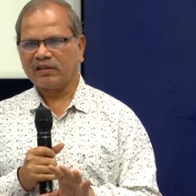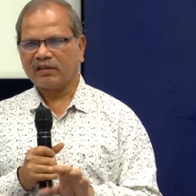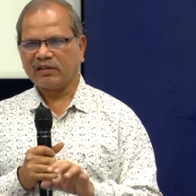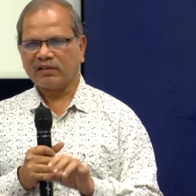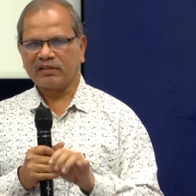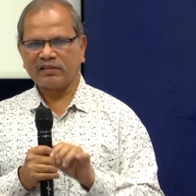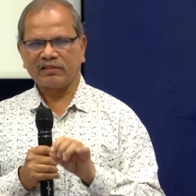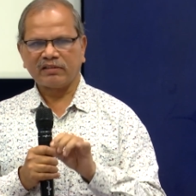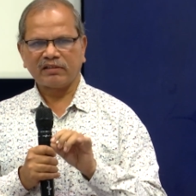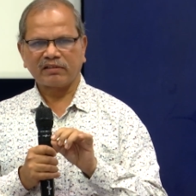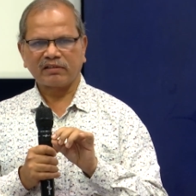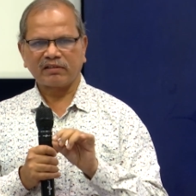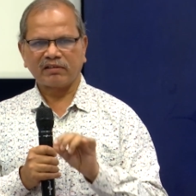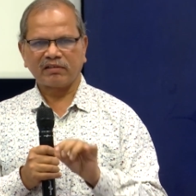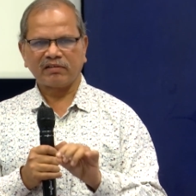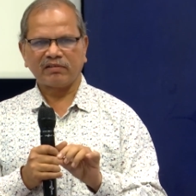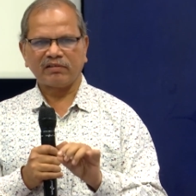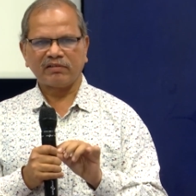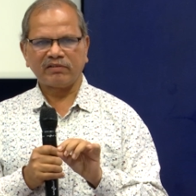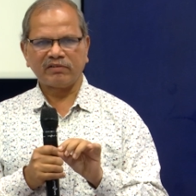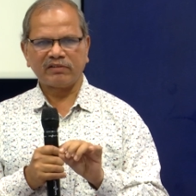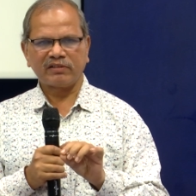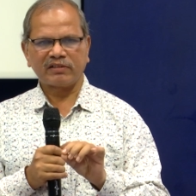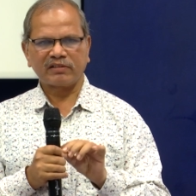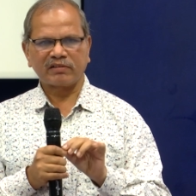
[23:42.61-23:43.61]

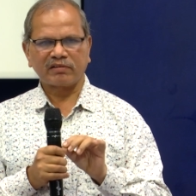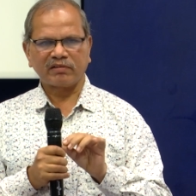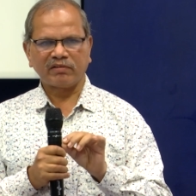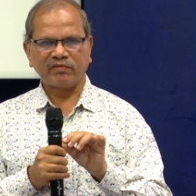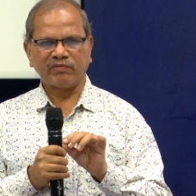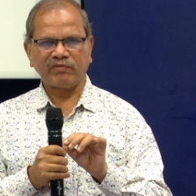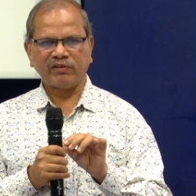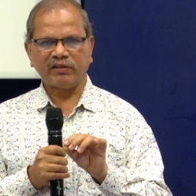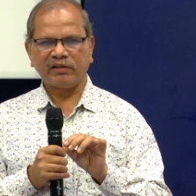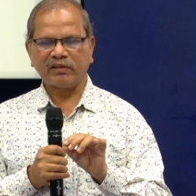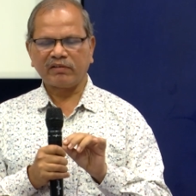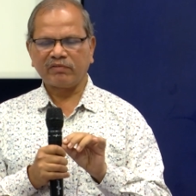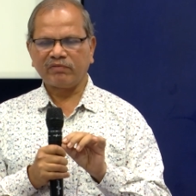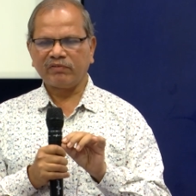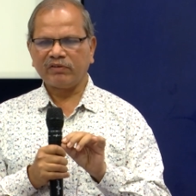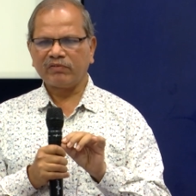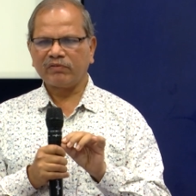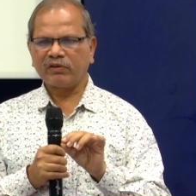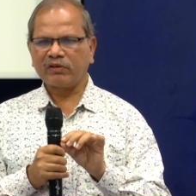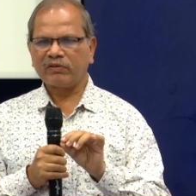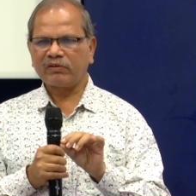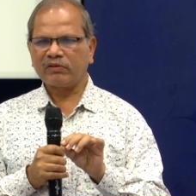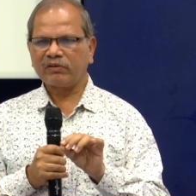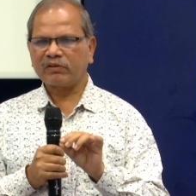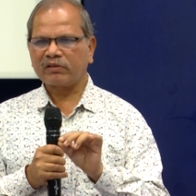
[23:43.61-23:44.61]
We
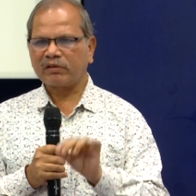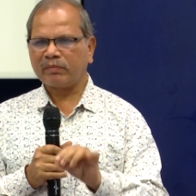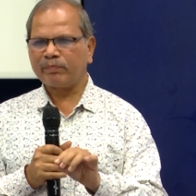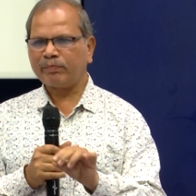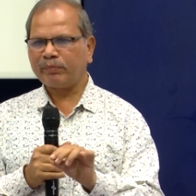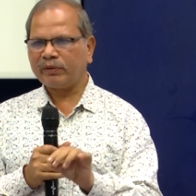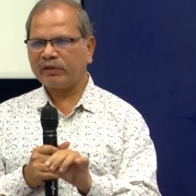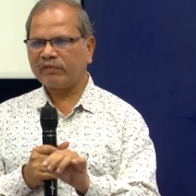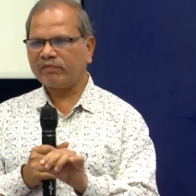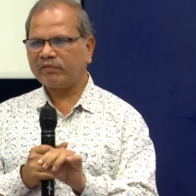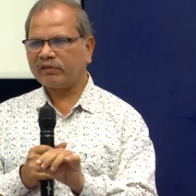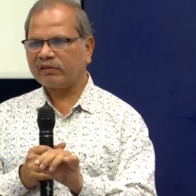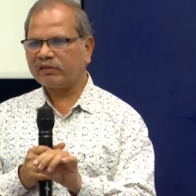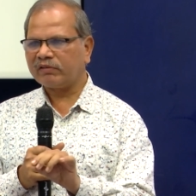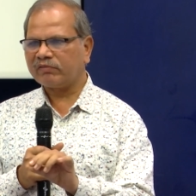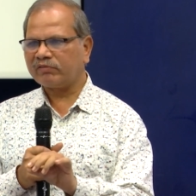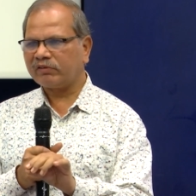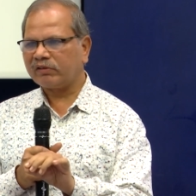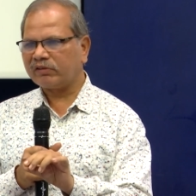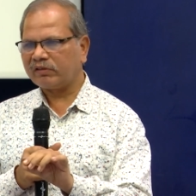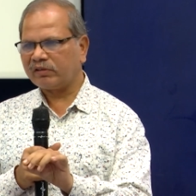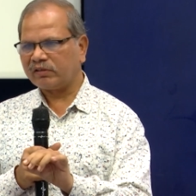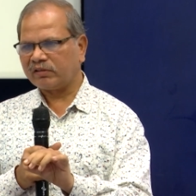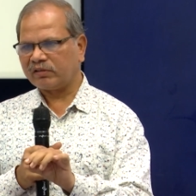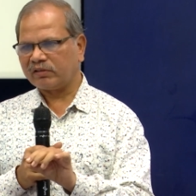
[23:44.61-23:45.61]
want to compete with the
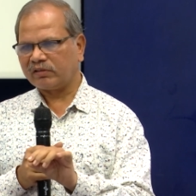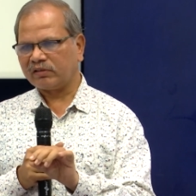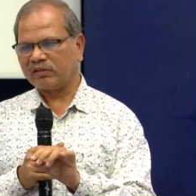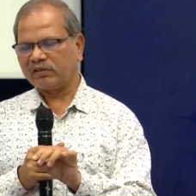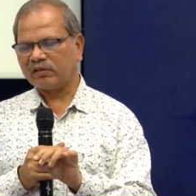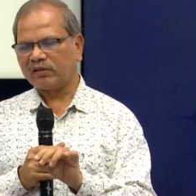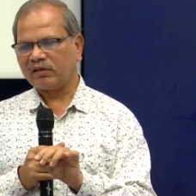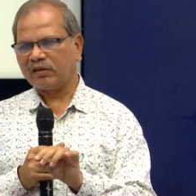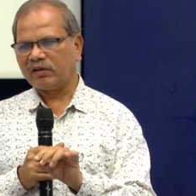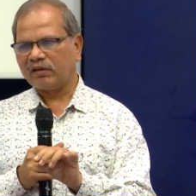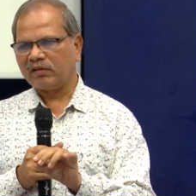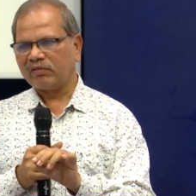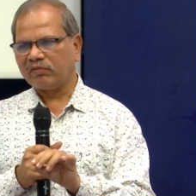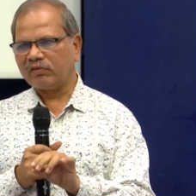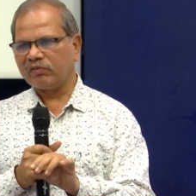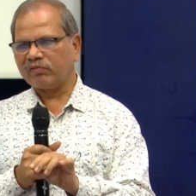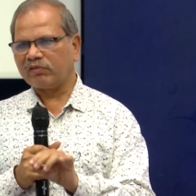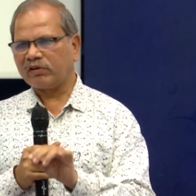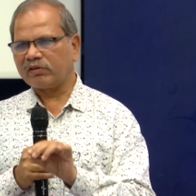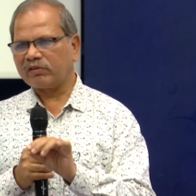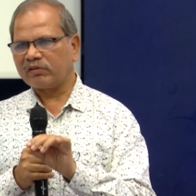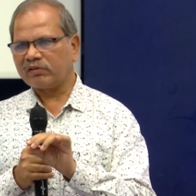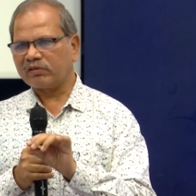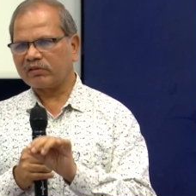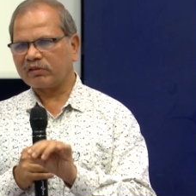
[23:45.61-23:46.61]
world. We
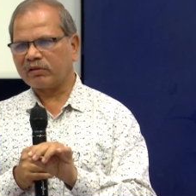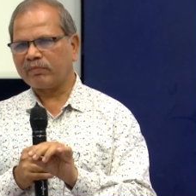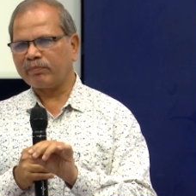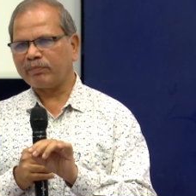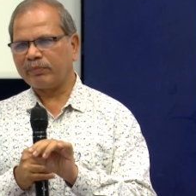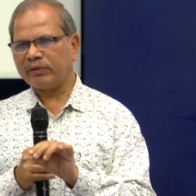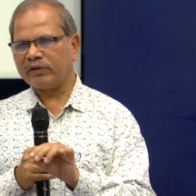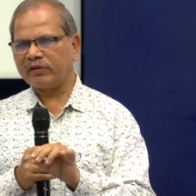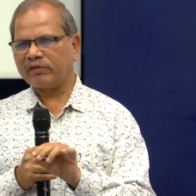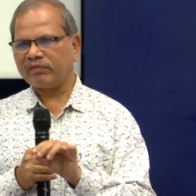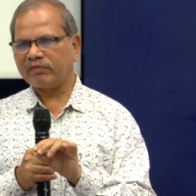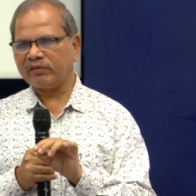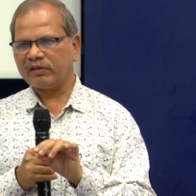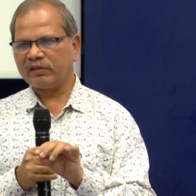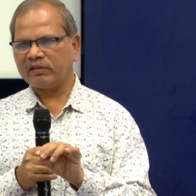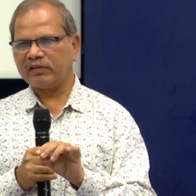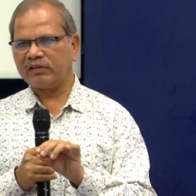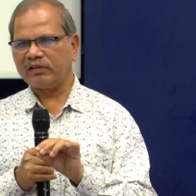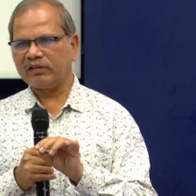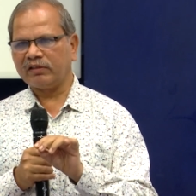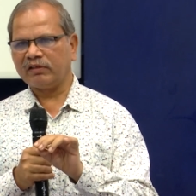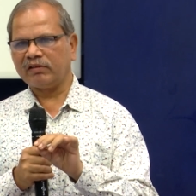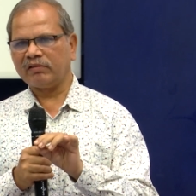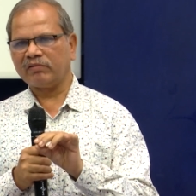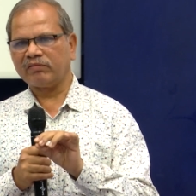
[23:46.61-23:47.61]
want to compete with
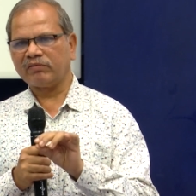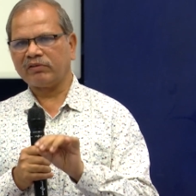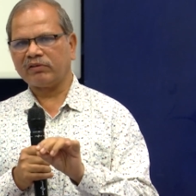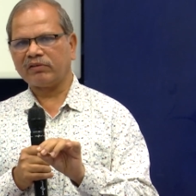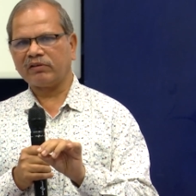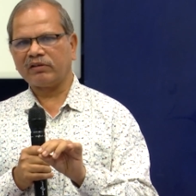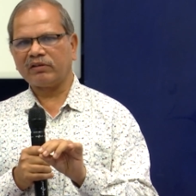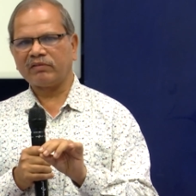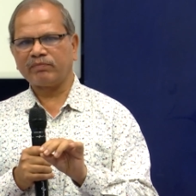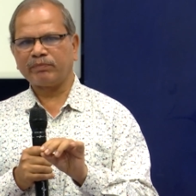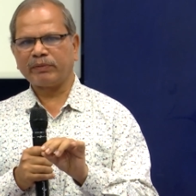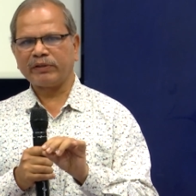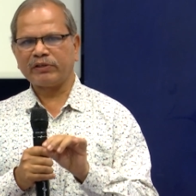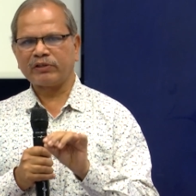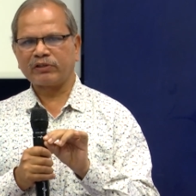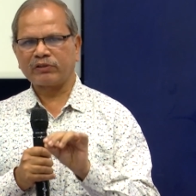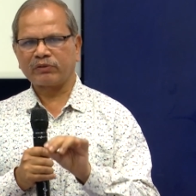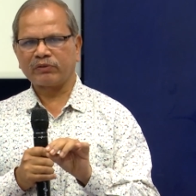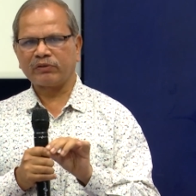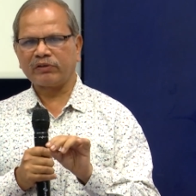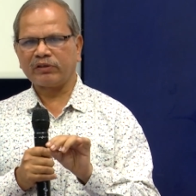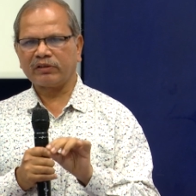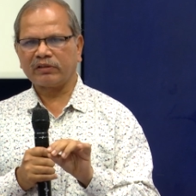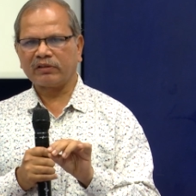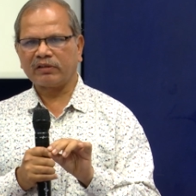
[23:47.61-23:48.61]
the world by
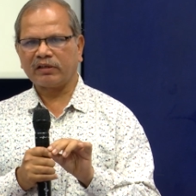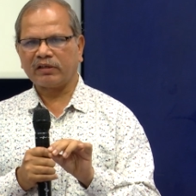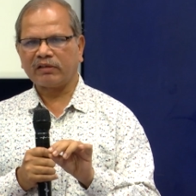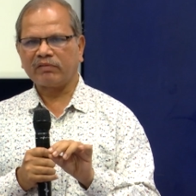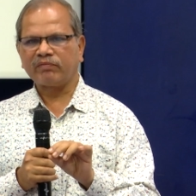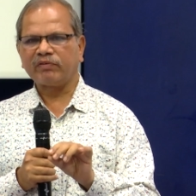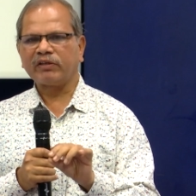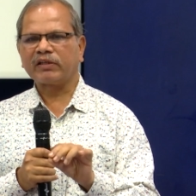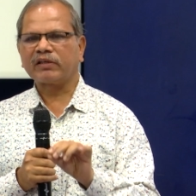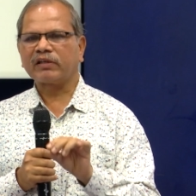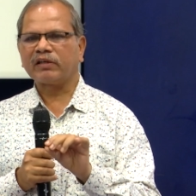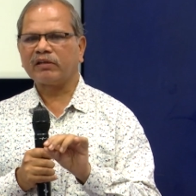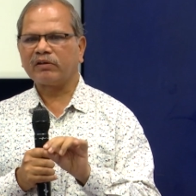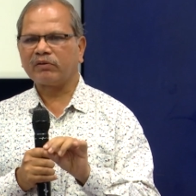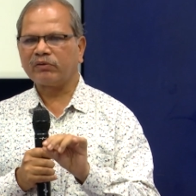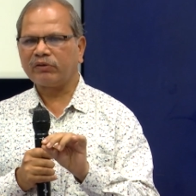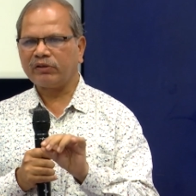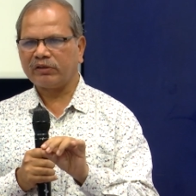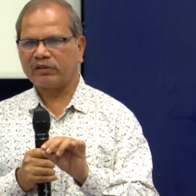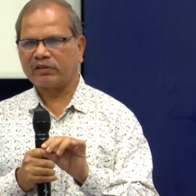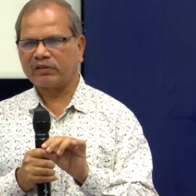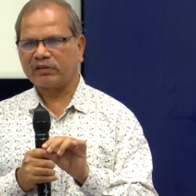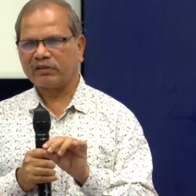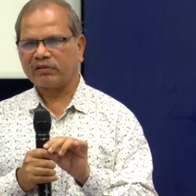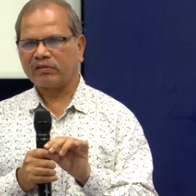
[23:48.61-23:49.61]
showing that we can do
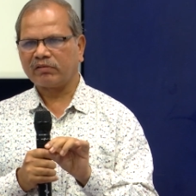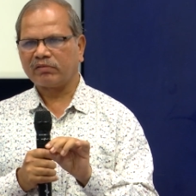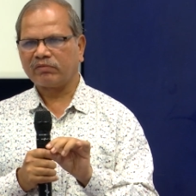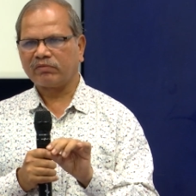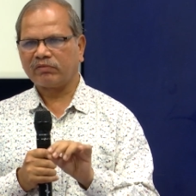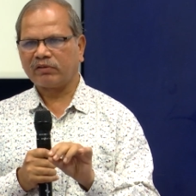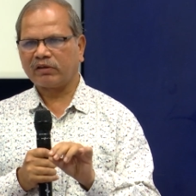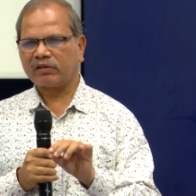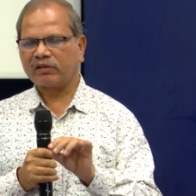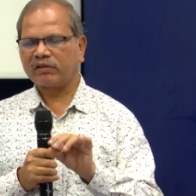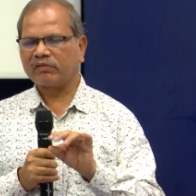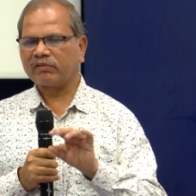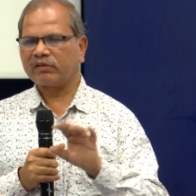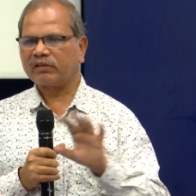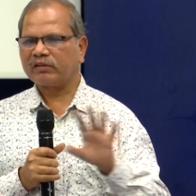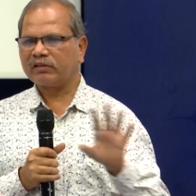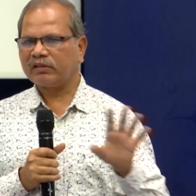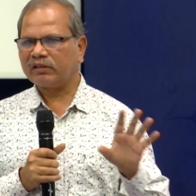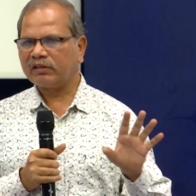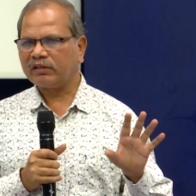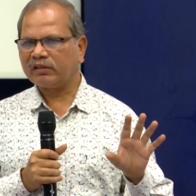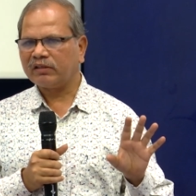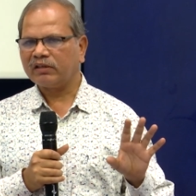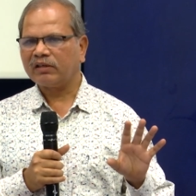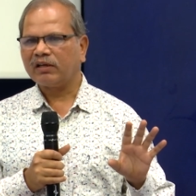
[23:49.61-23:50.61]
it, whatever
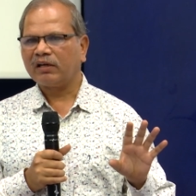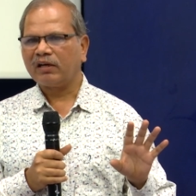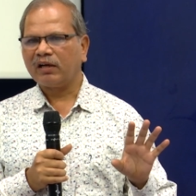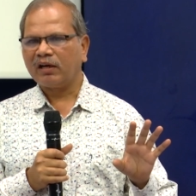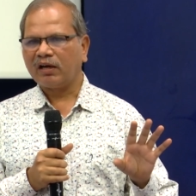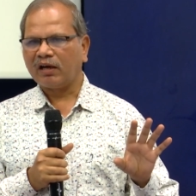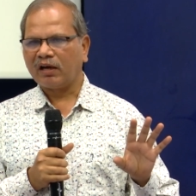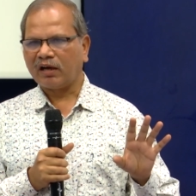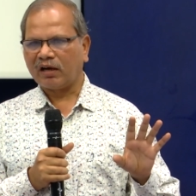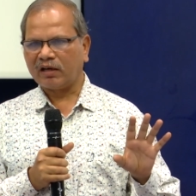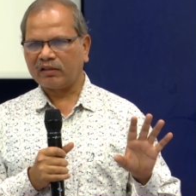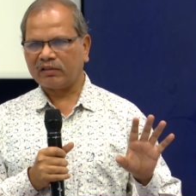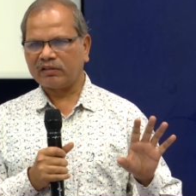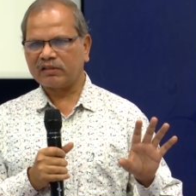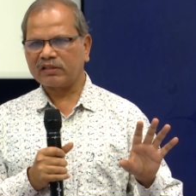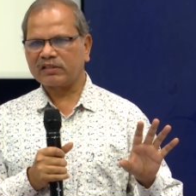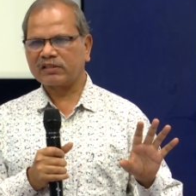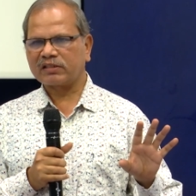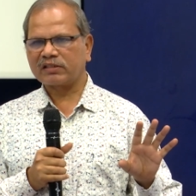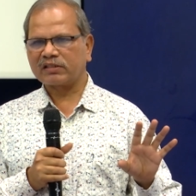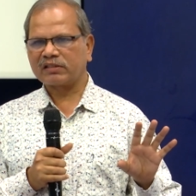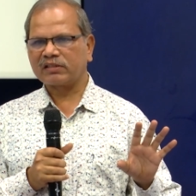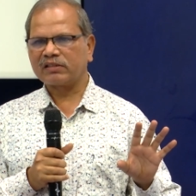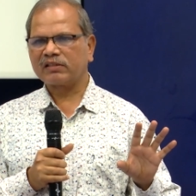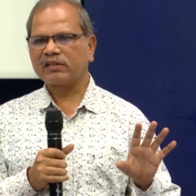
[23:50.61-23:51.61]
the
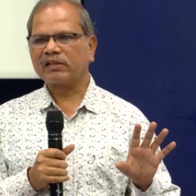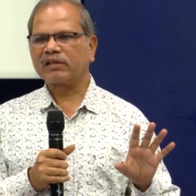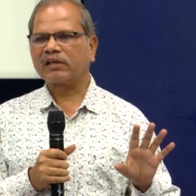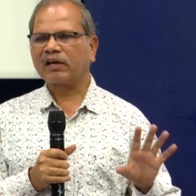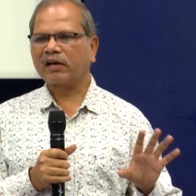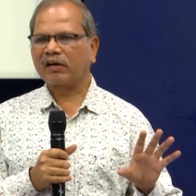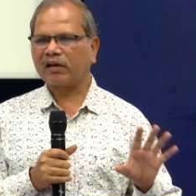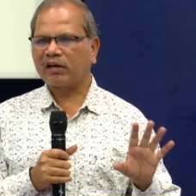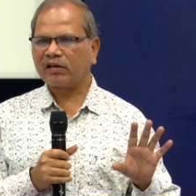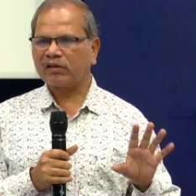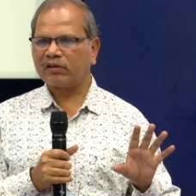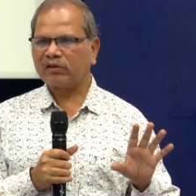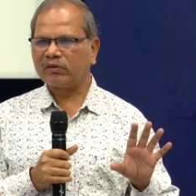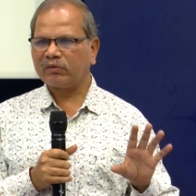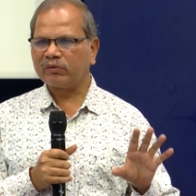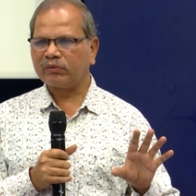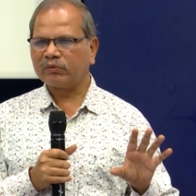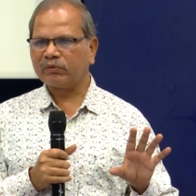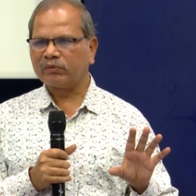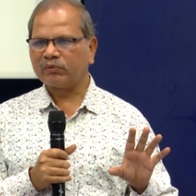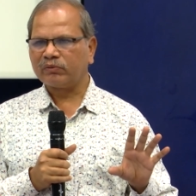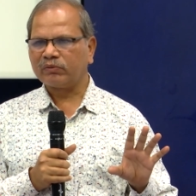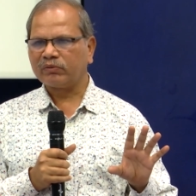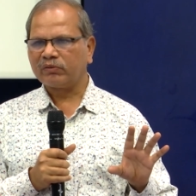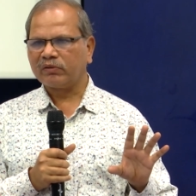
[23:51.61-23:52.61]
others cannot
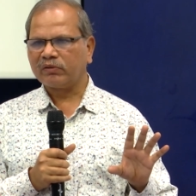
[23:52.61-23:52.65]
do.